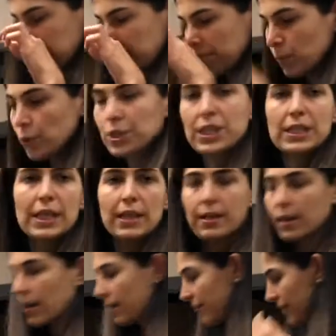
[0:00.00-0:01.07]
put it in
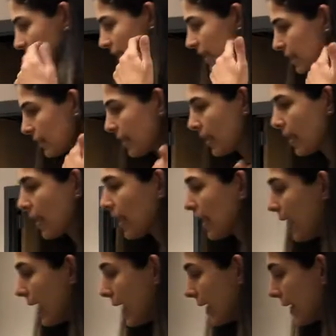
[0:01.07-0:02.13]
coffee can.
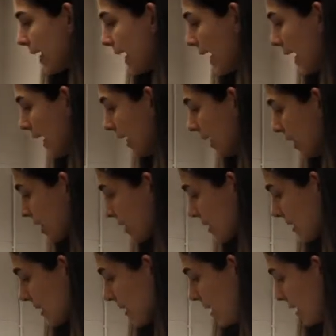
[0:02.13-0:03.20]
Again,
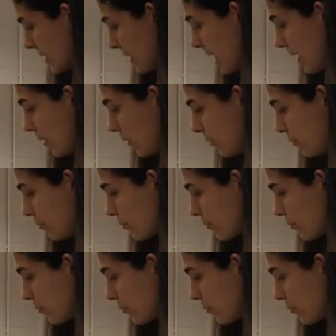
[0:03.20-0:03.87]
sterilize our loop.